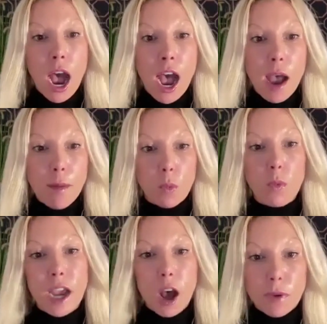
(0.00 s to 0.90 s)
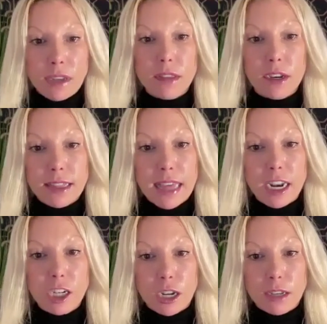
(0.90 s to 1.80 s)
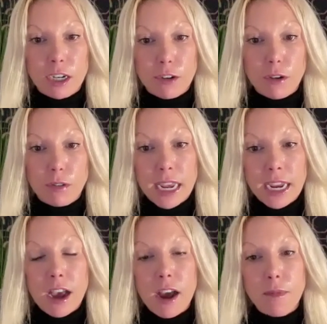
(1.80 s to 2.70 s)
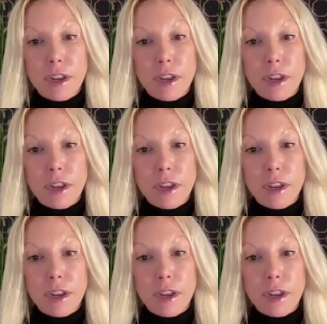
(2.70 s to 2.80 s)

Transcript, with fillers: um, we always look at that adjusted gross income,